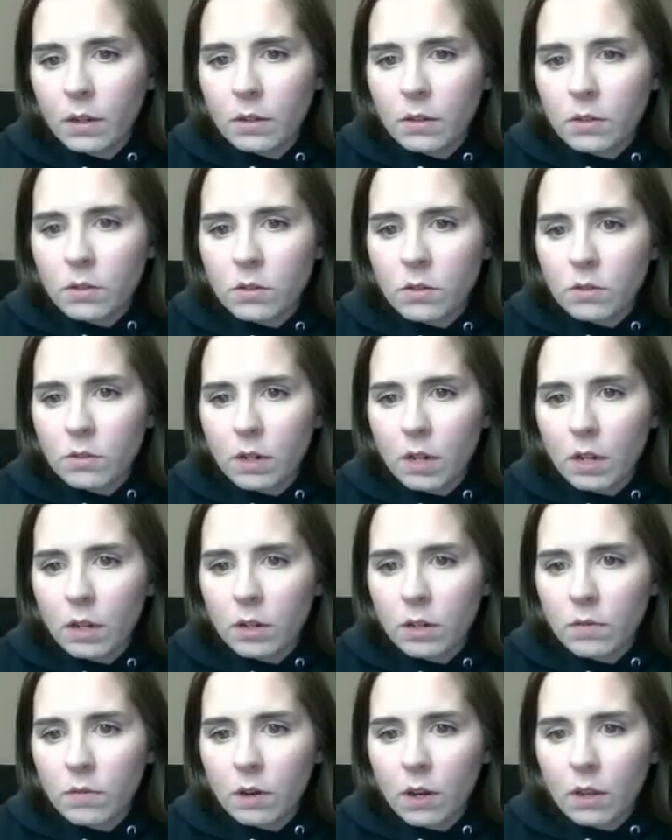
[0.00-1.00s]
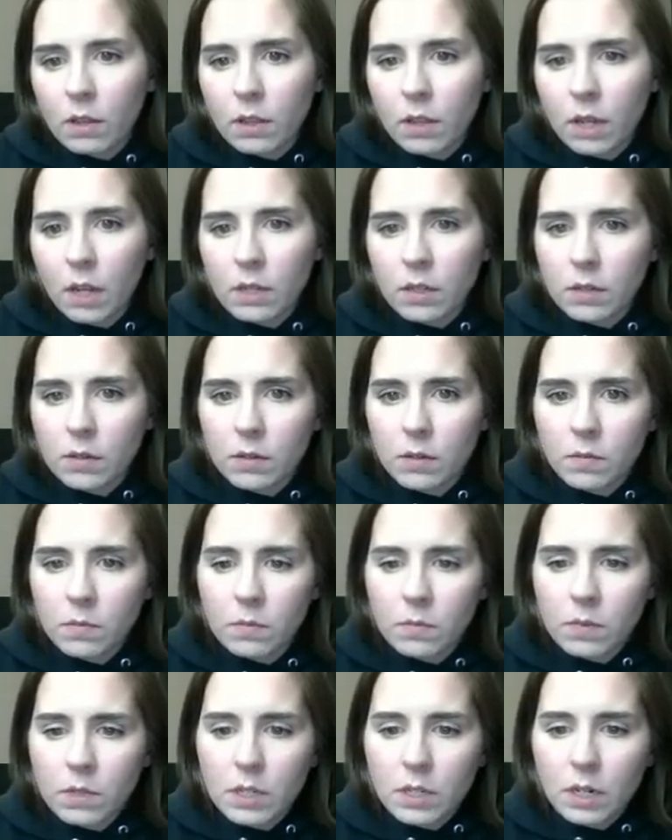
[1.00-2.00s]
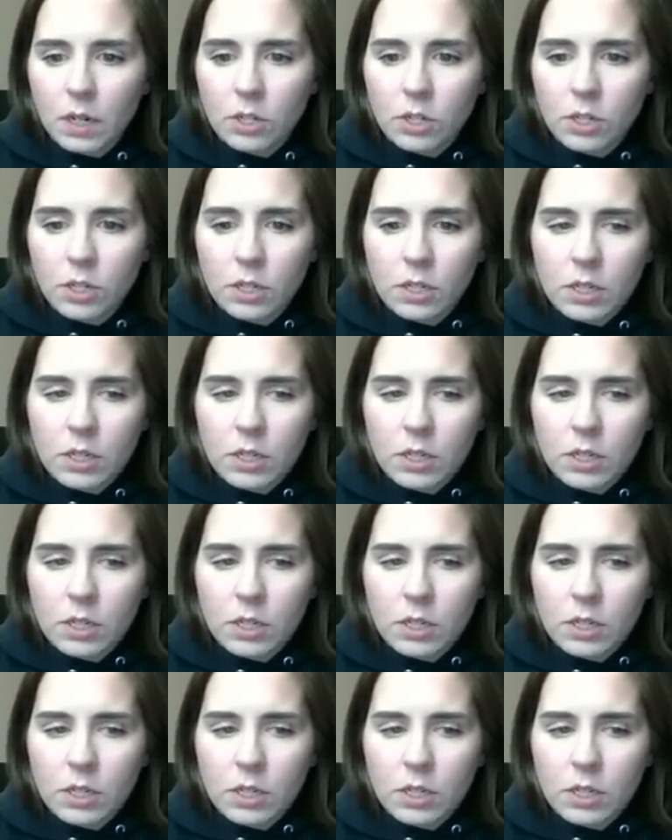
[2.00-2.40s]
So now you've got that section